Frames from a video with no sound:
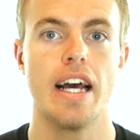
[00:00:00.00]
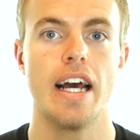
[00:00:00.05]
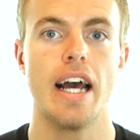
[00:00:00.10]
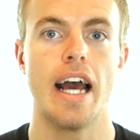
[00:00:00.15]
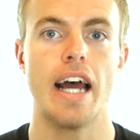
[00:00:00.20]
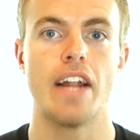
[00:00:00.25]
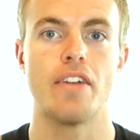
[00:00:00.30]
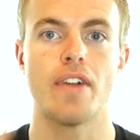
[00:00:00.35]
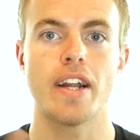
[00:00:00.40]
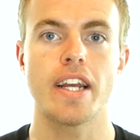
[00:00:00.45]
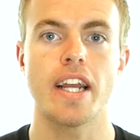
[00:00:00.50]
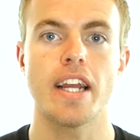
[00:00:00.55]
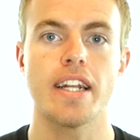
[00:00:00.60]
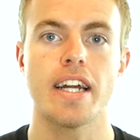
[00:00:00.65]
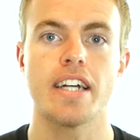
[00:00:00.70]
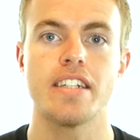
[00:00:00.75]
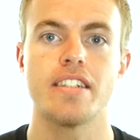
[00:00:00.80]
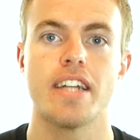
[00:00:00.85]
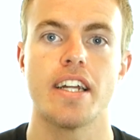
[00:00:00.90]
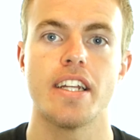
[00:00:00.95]
and
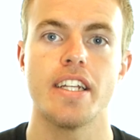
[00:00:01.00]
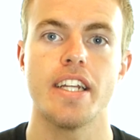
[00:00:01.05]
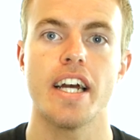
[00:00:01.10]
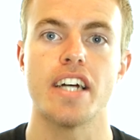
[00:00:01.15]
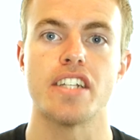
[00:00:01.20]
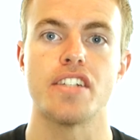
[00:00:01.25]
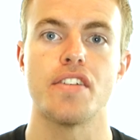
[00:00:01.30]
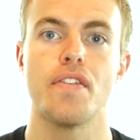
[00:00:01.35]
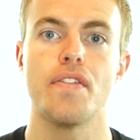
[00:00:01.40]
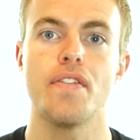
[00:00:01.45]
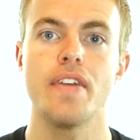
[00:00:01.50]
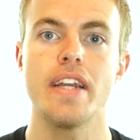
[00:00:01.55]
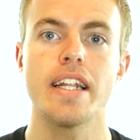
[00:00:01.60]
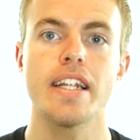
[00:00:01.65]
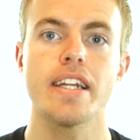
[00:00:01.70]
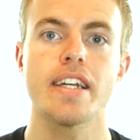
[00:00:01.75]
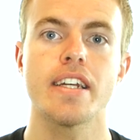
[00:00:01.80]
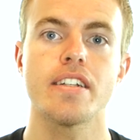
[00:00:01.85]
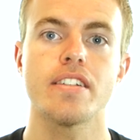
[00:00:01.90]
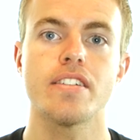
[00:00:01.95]
recognize that, yes,
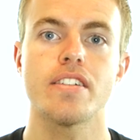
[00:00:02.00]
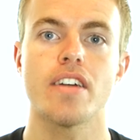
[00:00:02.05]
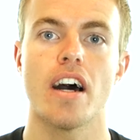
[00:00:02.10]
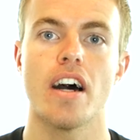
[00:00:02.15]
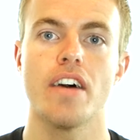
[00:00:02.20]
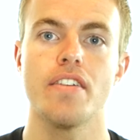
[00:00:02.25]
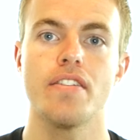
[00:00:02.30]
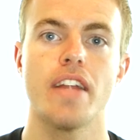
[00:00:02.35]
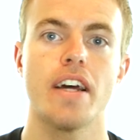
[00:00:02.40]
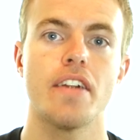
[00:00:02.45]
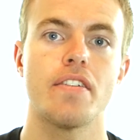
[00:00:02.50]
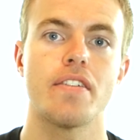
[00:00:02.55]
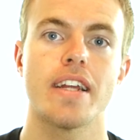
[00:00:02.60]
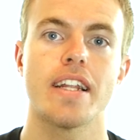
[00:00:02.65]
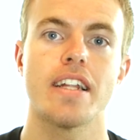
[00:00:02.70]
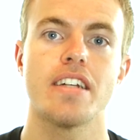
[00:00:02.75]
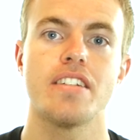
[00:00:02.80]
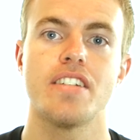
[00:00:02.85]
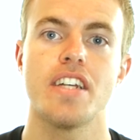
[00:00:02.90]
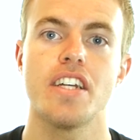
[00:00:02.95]
feelings of that
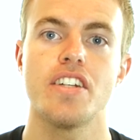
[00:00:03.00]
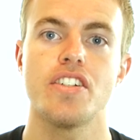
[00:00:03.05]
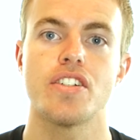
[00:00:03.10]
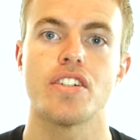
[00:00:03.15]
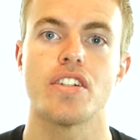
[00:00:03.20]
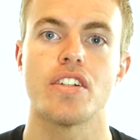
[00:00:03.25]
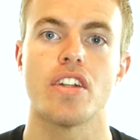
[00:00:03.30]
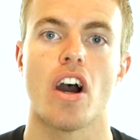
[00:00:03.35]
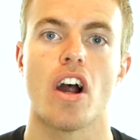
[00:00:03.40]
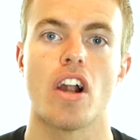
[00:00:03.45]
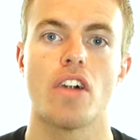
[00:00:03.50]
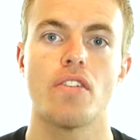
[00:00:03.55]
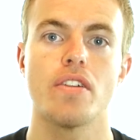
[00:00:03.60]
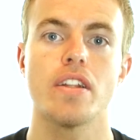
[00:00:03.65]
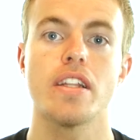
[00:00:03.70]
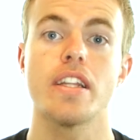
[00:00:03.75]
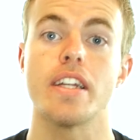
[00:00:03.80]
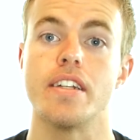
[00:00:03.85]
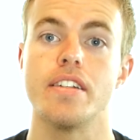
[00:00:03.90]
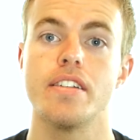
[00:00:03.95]
realization are
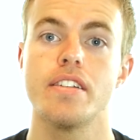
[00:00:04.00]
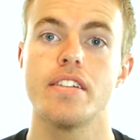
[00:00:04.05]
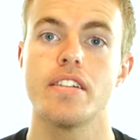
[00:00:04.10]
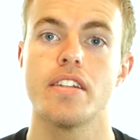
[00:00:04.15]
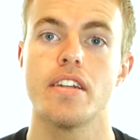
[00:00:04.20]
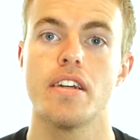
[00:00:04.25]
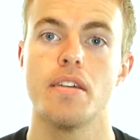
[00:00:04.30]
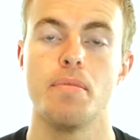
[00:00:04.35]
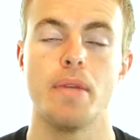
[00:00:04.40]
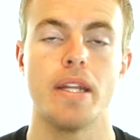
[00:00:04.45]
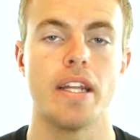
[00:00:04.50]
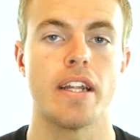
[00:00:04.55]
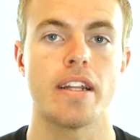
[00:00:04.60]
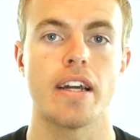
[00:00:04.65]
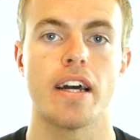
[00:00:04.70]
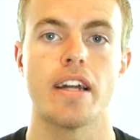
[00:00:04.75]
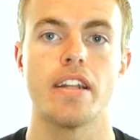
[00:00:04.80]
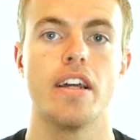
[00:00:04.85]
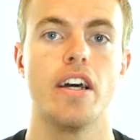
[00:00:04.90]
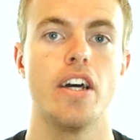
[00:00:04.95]
released, meaning
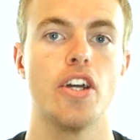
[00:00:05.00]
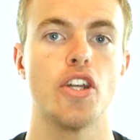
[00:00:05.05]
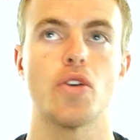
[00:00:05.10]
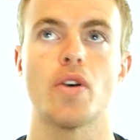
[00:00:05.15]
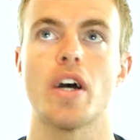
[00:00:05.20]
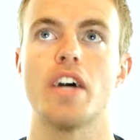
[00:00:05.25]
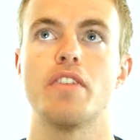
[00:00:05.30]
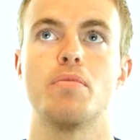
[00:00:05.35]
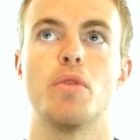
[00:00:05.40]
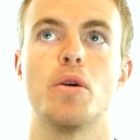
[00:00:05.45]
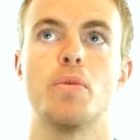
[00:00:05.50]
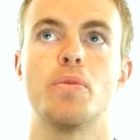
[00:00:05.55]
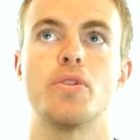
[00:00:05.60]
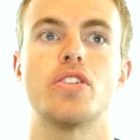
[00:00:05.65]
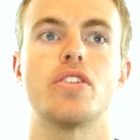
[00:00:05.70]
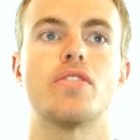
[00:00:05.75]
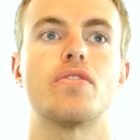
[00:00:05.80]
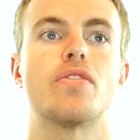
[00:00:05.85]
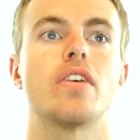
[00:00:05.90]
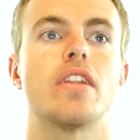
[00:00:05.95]
that you'll have moments
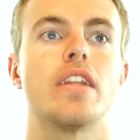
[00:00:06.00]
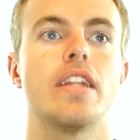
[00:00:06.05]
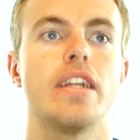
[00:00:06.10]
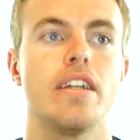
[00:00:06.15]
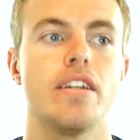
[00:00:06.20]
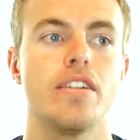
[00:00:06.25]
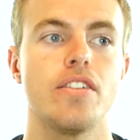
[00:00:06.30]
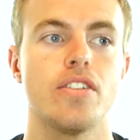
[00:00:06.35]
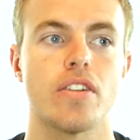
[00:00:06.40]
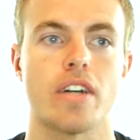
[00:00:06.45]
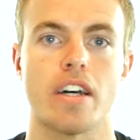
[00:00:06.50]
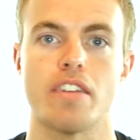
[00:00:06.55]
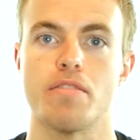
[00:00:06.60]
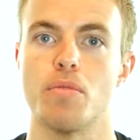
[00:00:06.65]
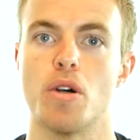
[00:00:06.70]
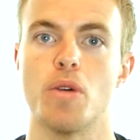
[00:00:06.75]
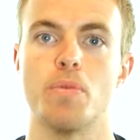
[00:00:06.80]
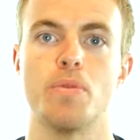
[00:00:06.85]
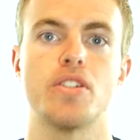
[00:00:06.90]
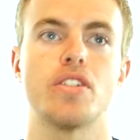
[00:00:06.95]
of release, you'll have
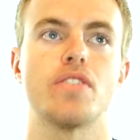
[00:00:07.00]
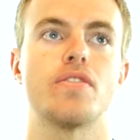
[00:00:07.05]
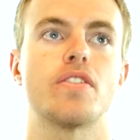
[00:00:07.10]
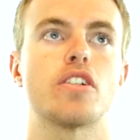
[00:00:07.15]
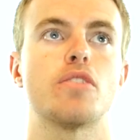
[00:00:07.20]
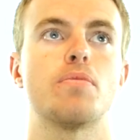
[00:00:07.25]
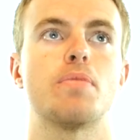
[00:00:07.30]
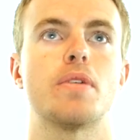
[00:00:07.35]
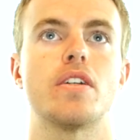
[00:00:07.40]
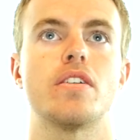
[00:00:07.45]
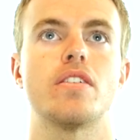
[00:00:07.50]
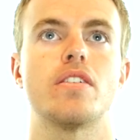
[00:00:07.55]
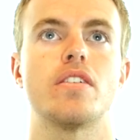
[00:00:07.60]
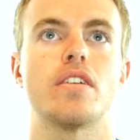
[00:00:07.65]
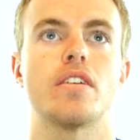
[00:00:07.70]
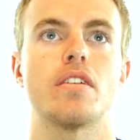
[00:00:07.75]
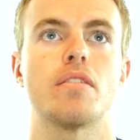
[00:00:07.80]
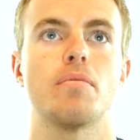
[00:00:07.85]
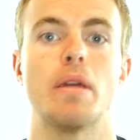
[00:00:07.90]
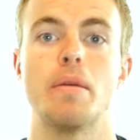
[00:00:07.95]
moments of
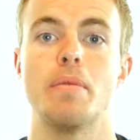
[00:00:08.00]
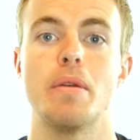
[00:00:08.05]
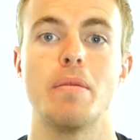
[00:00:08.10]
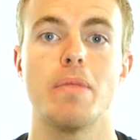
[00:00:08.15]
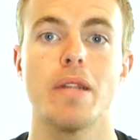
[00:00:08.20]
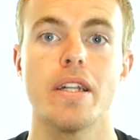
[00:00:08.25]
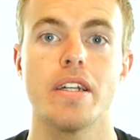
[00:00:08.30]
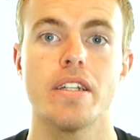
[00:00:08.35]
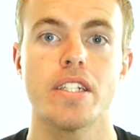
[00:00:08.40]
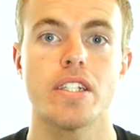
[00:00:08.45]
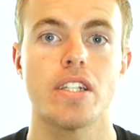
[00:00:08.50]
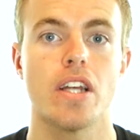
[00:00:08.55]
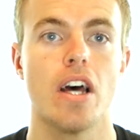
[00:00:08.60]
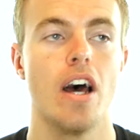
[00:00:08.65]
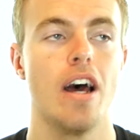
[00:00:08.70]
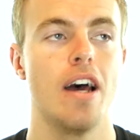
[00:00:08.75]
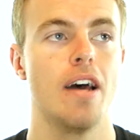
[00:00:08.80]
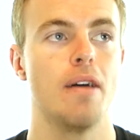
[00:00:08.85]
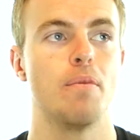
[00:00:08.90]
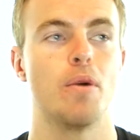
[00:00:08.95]
experiencing maybe bliss,
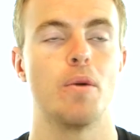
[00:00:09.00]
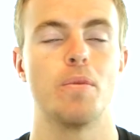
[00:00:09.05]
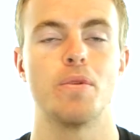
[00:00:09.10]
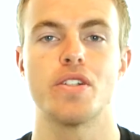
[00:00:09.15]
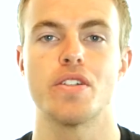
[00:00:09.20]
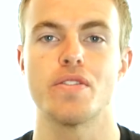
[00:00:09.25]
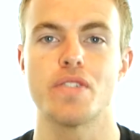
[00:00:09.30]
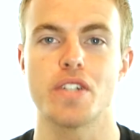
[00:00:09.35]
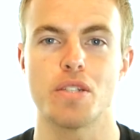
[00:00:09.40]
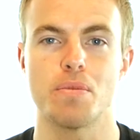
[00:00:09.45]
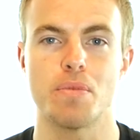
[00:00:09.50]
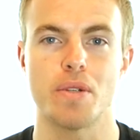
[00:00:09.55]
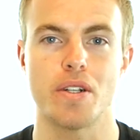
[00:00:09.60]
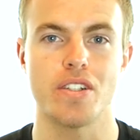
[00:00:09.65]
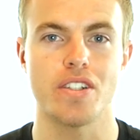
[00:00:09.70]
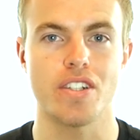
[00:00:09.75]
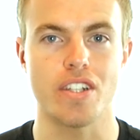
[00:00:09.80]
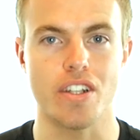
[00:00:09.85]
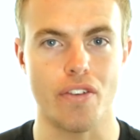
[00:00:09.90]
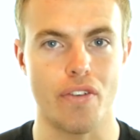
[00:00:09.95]
moments of
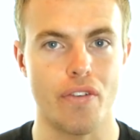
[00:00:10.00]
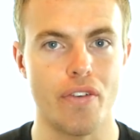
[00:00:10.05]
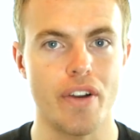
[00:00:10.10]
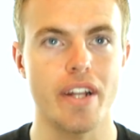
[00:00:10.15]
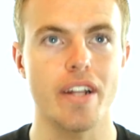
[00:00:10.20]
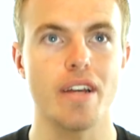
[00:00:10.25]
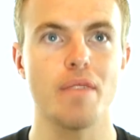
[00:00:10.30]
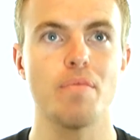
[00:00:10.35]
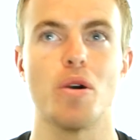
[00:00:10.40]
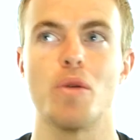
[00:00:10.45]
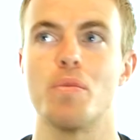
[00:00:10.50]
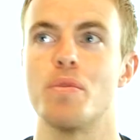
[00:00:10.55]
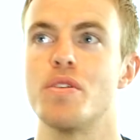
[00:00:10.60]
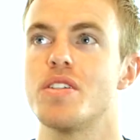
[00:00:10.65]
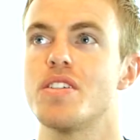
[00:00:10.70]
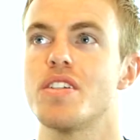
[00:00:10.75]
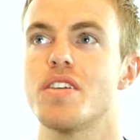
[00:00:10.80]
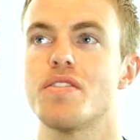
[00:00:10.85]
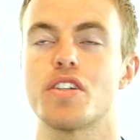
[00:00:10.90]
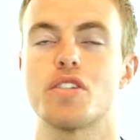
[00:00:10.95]
experiencing freedom,
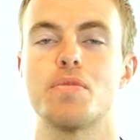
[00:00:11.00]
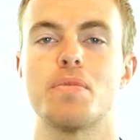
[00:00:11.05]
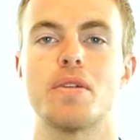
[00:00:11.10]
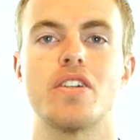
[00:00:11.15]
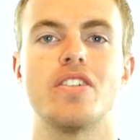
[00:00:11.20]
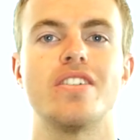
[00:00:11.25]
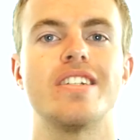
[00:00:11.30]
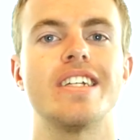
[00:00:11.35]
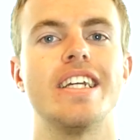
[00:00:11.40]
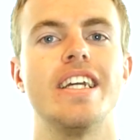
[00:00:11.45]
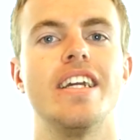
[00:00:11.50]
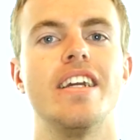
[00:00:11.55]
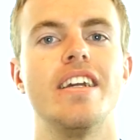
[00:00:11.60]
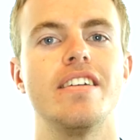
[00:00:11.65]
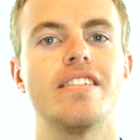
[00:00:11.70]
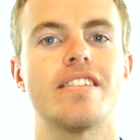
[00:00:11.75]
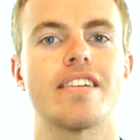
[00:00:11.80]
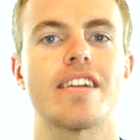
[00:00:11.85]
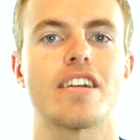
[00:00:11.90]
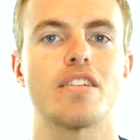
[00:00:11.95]
moments of experiencing
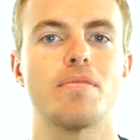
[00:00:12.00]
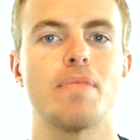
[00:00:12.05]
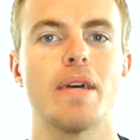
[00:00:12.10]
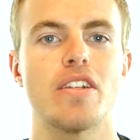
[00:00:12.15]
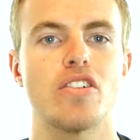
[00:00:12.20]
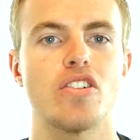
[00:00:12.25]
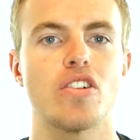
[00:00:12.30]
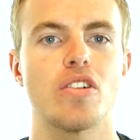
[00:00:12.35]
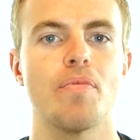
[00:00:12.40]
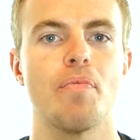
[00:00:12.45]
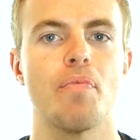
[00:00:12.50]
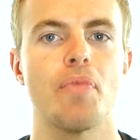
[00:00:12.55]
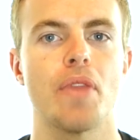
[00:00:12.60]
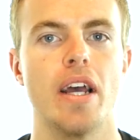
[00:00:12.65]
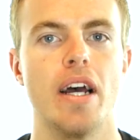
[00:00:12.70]
ease and expansion,